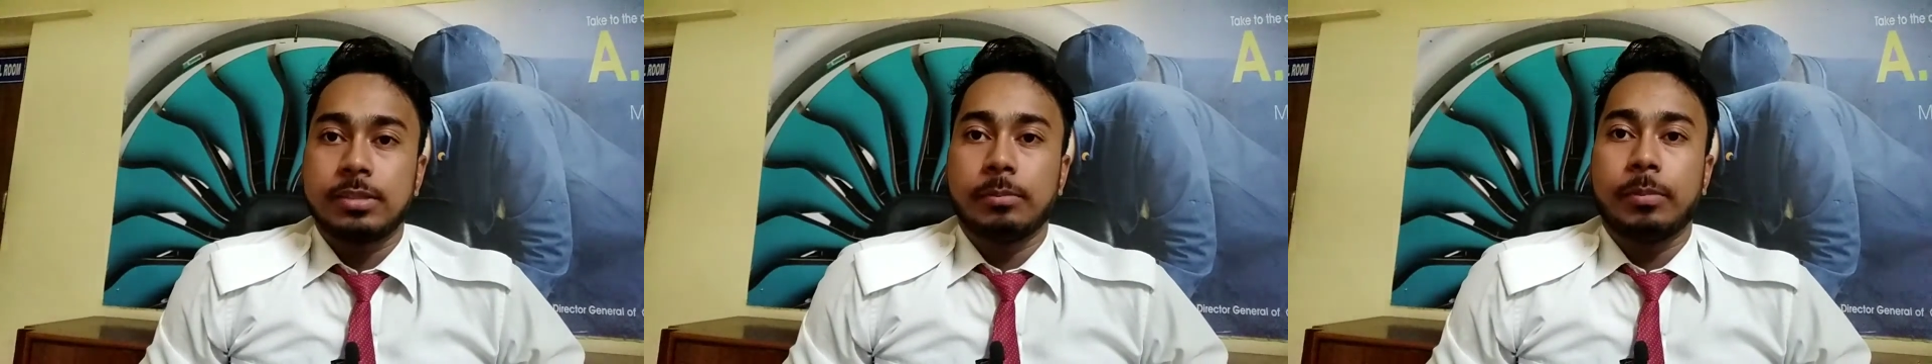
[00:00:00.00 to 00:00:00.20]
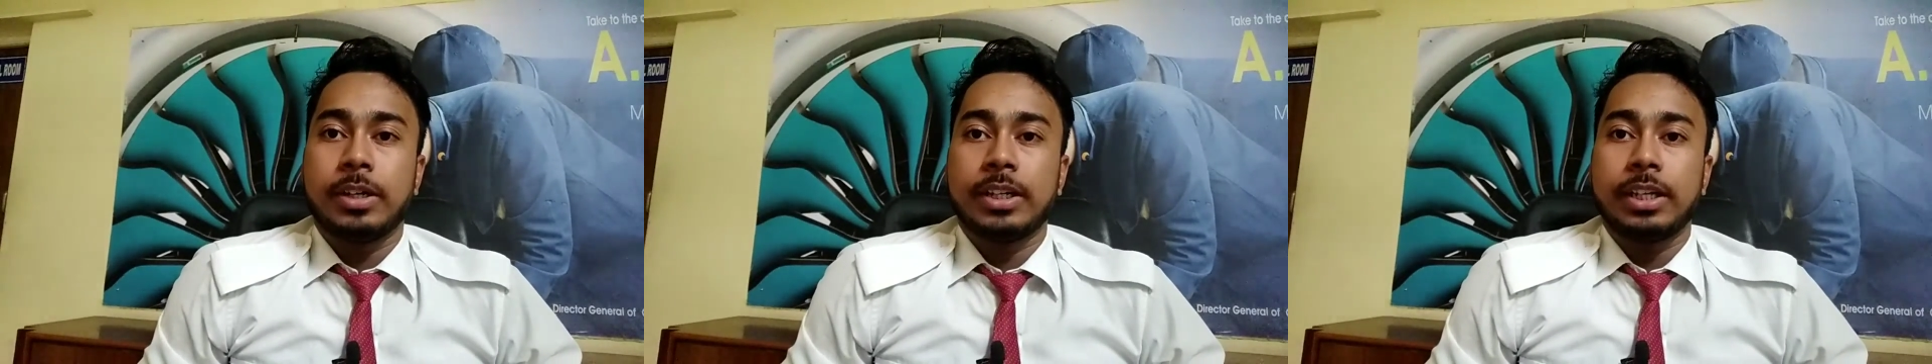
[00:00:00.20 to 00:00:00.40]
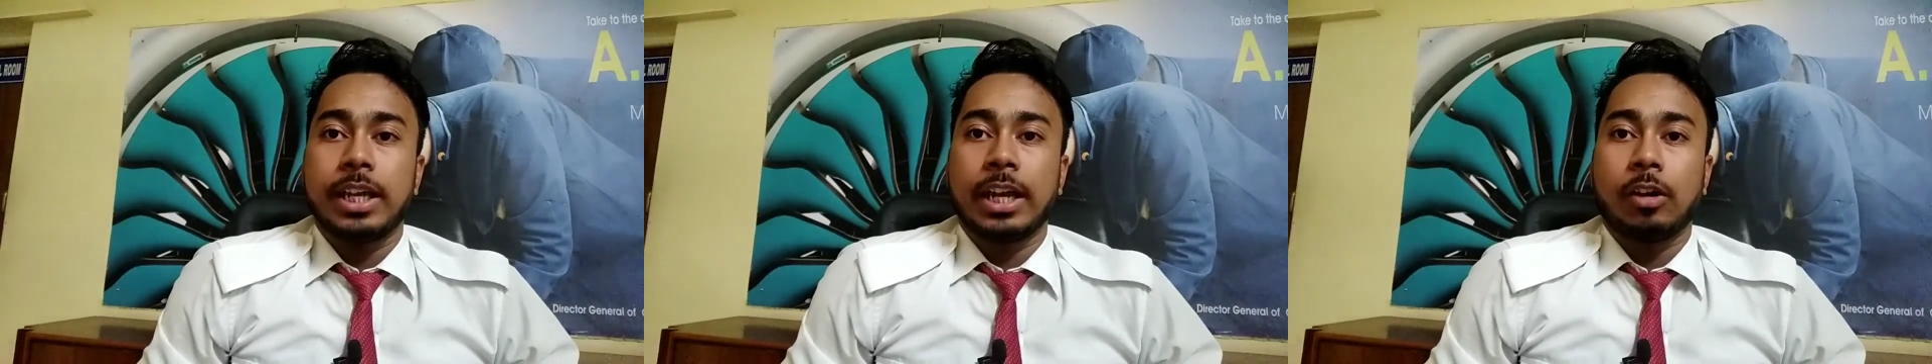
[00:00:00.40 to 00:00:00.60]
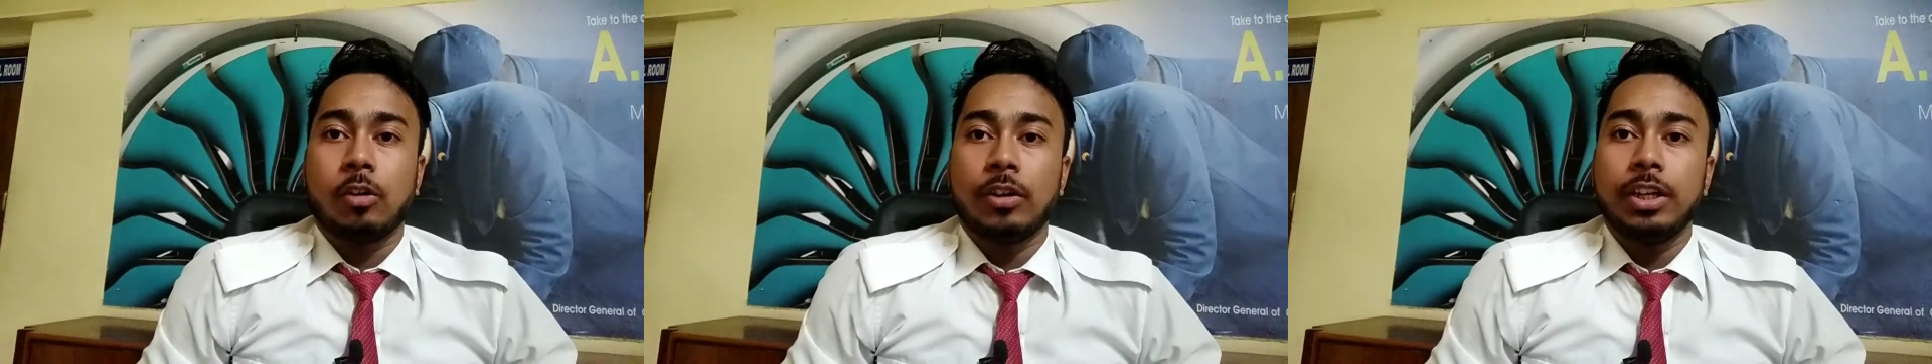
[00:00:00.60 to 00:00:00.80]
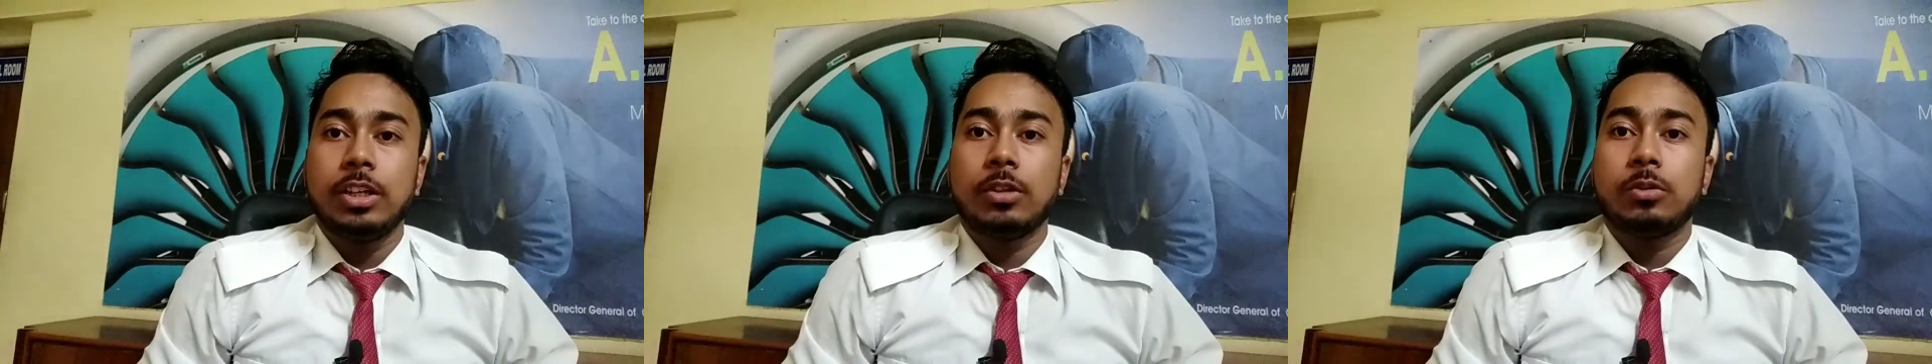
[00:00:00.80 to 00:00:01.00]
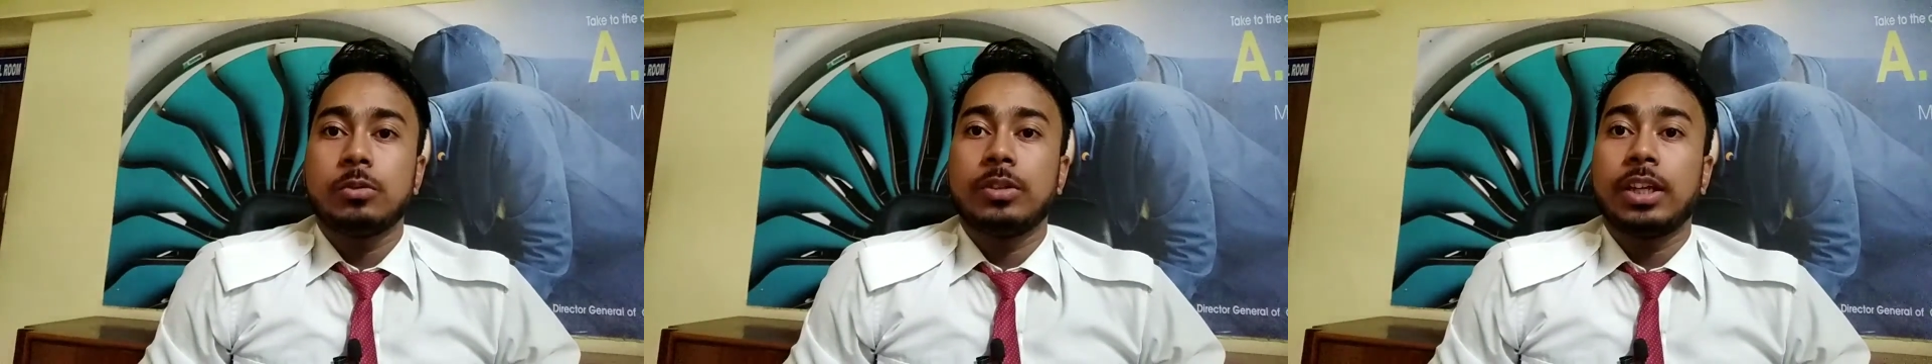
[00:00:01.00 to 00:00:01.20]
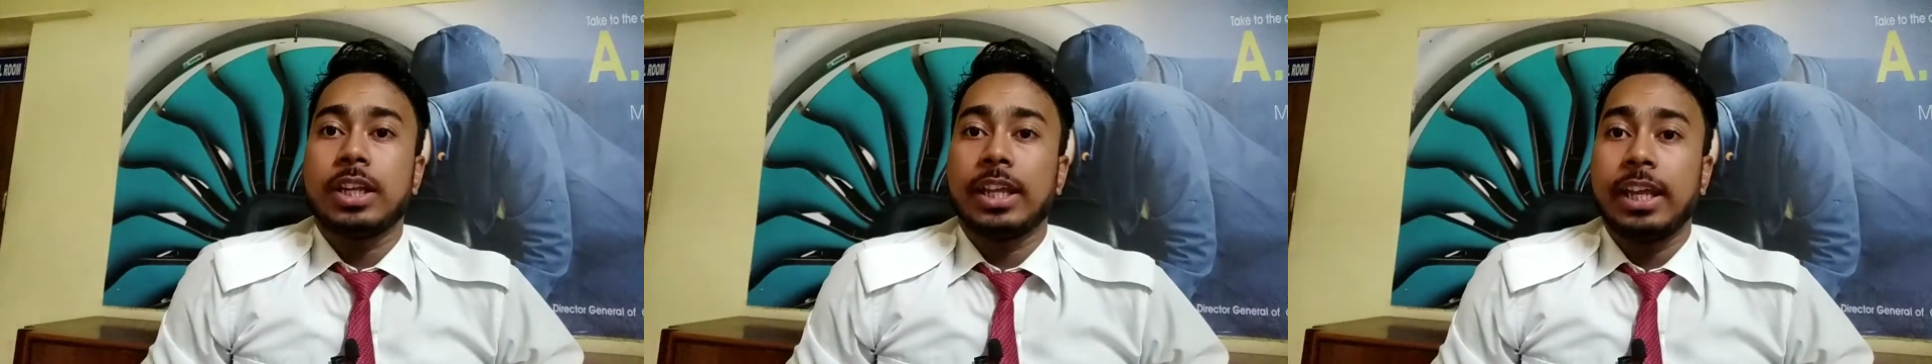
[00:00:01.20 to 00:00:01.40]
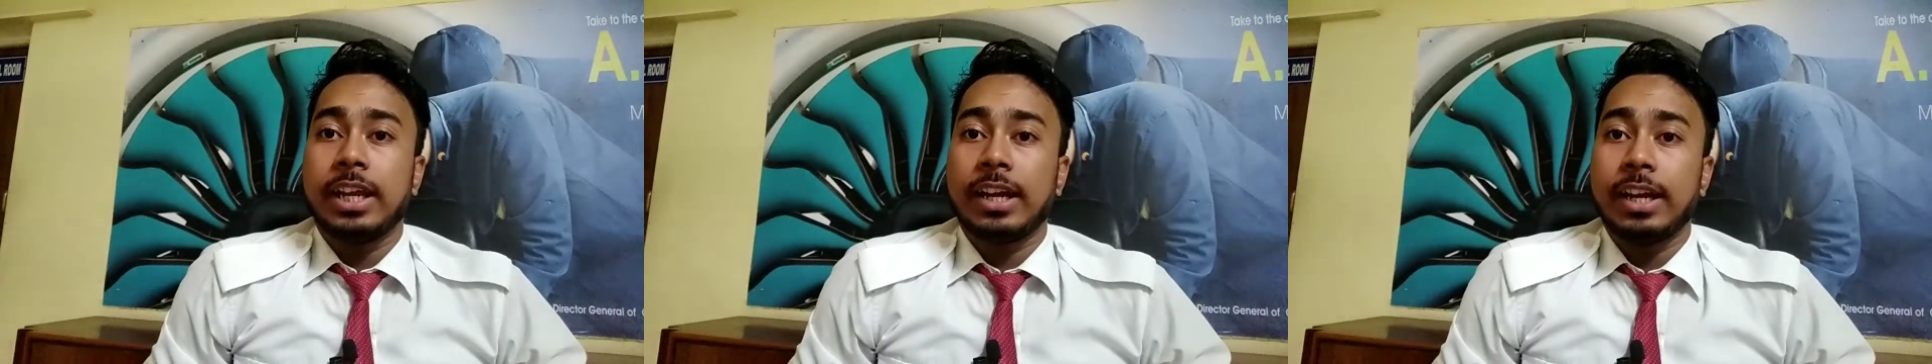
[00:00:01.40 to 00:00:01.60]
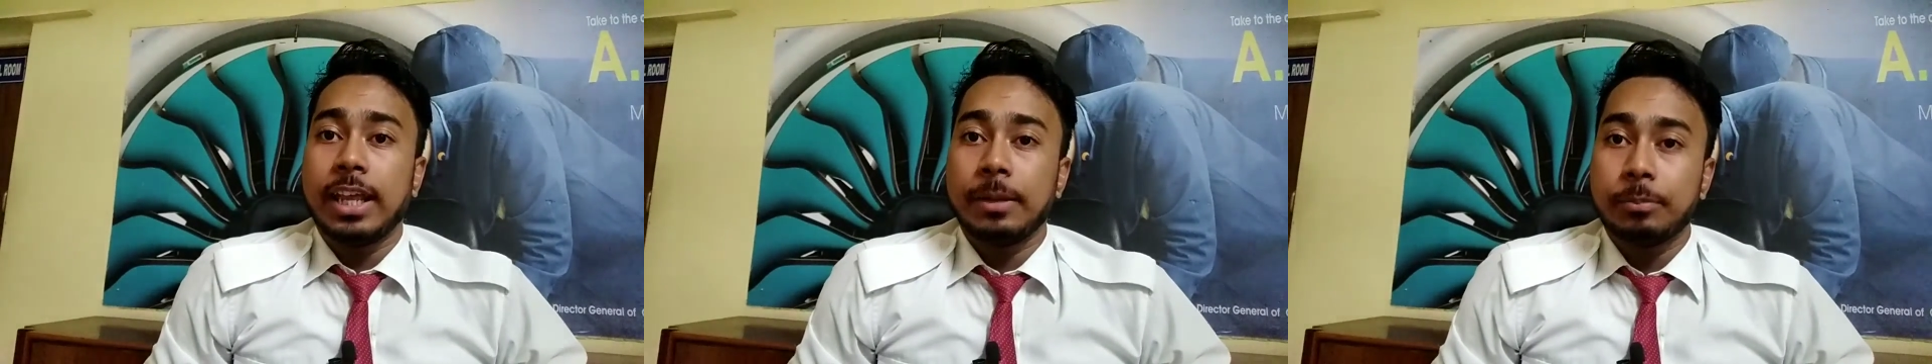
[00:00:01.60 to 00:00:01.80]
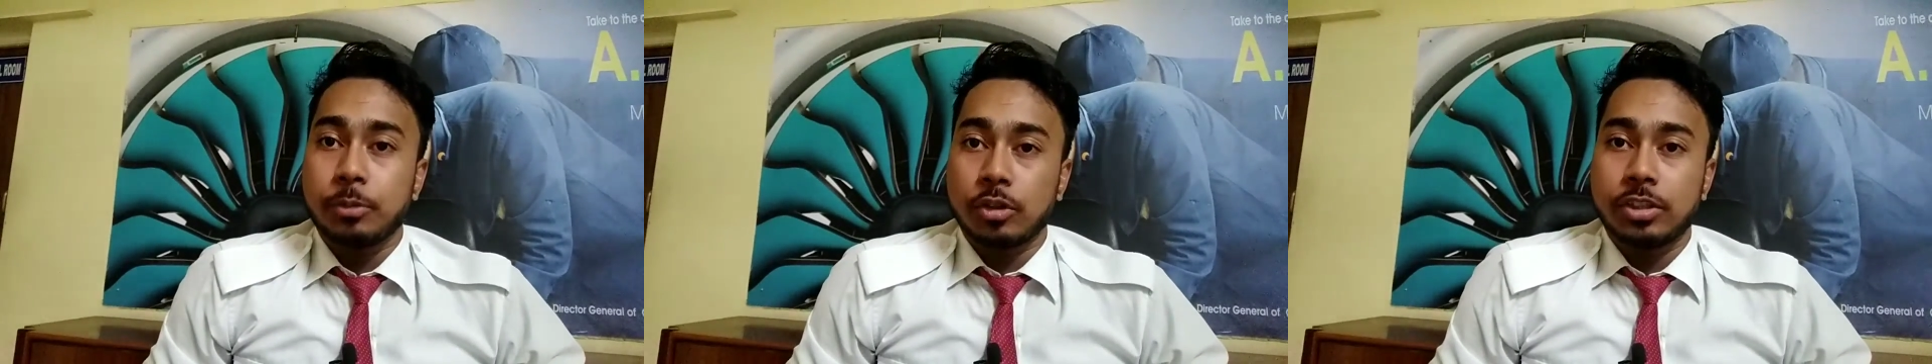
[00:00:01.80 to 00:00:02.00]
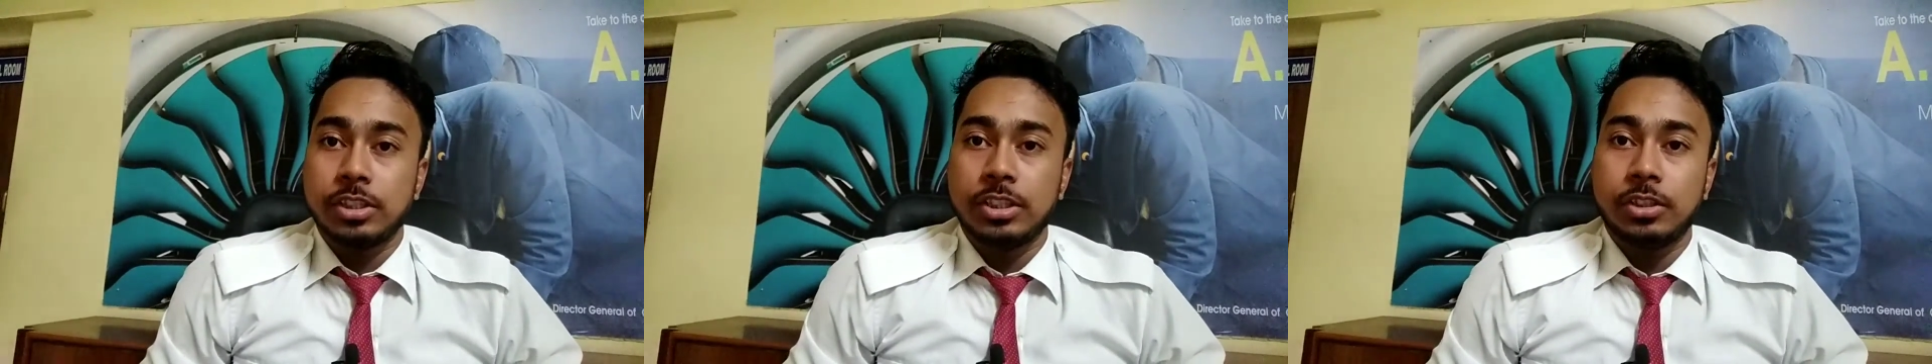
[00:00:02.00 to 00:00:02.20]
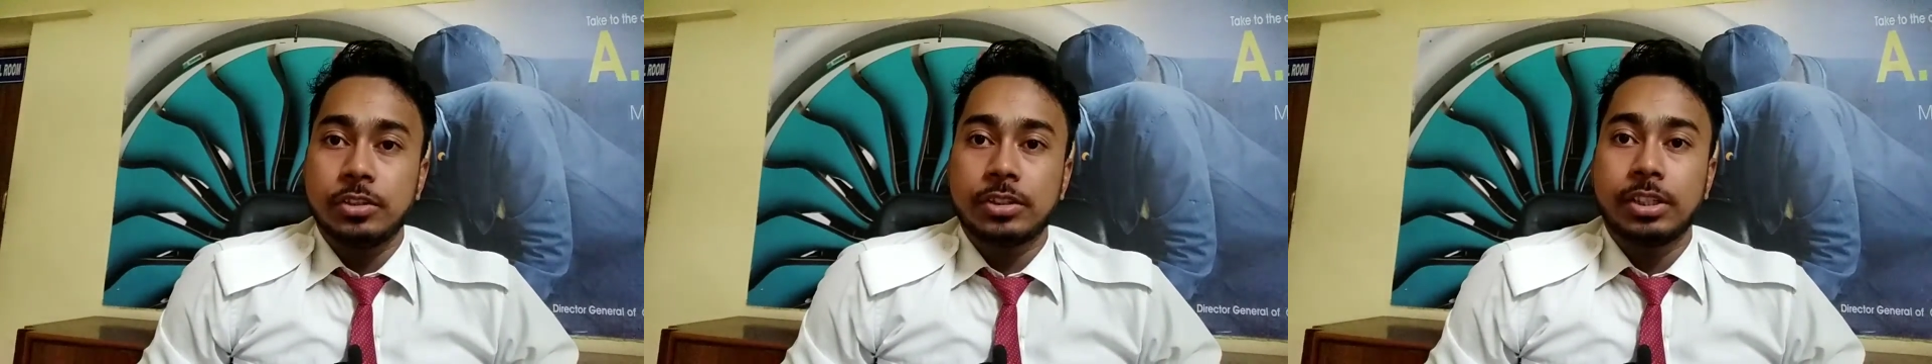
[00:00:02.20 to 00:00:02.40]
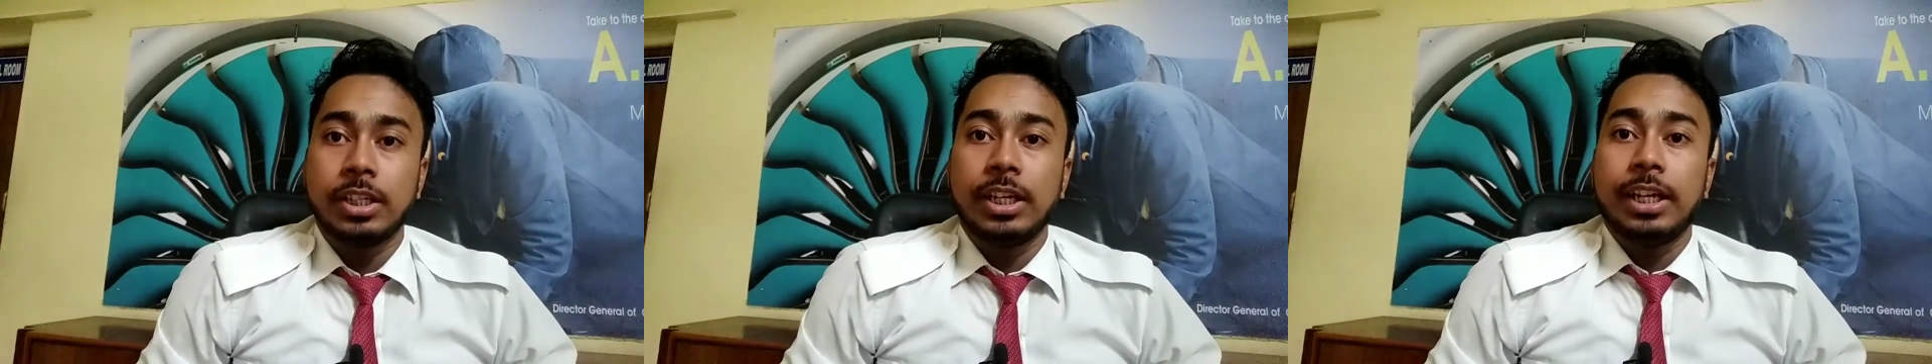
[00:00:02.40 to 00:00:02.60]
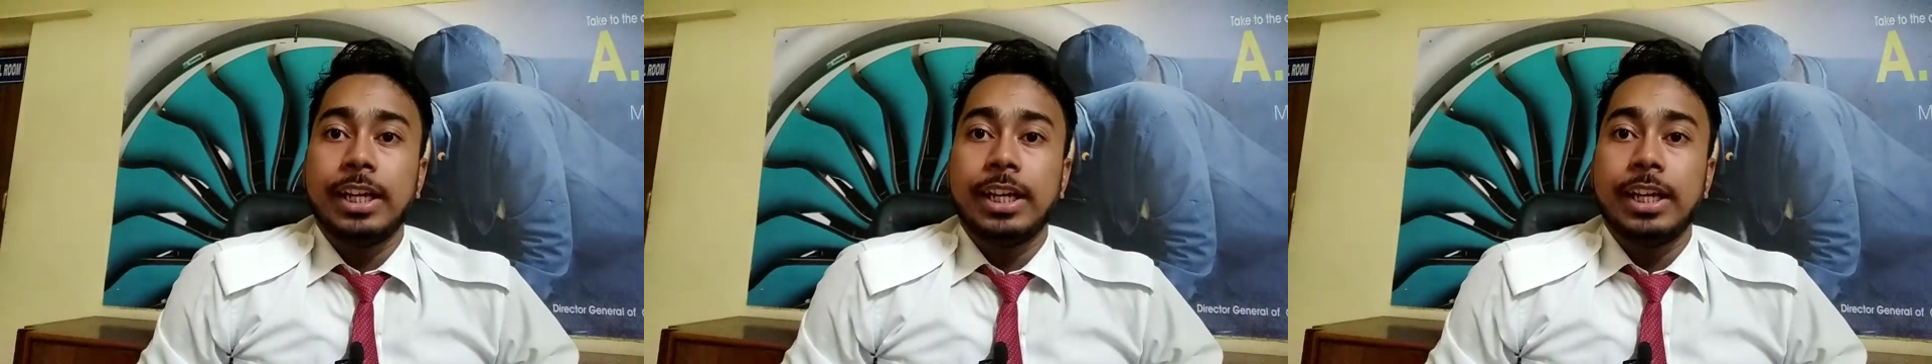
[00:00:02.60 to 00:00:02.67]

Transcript: but according to their airline procedures,